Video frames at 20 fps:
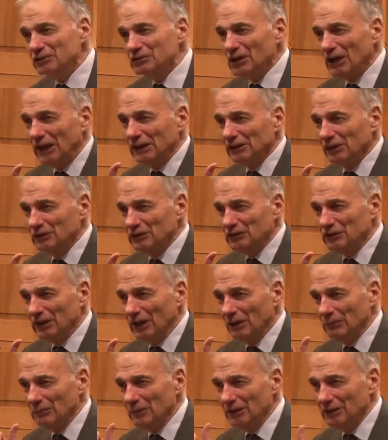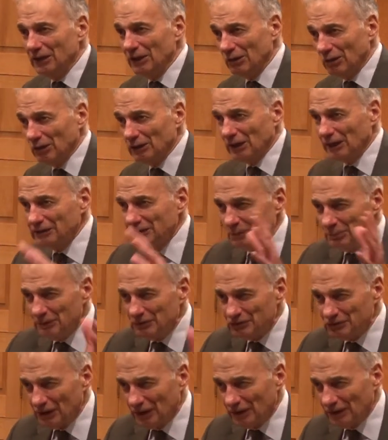challenge them, and they don't like to be
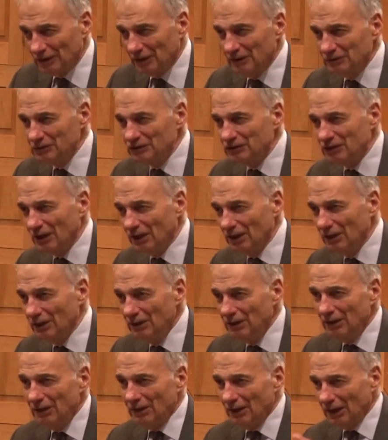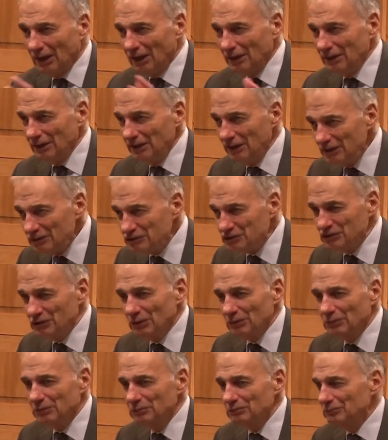challenged uh, on an issue.
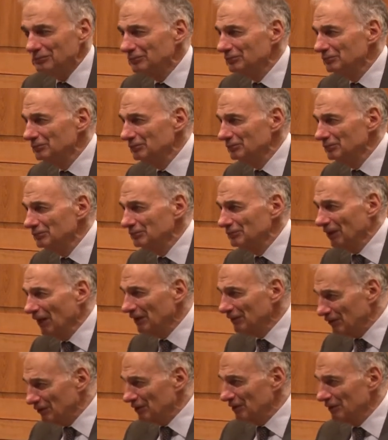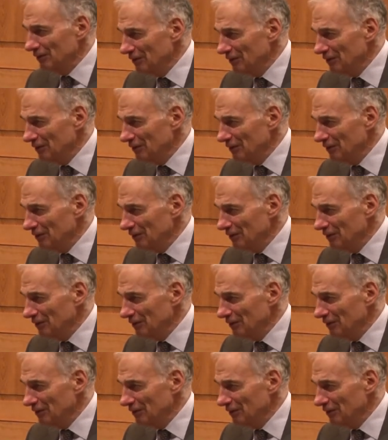That's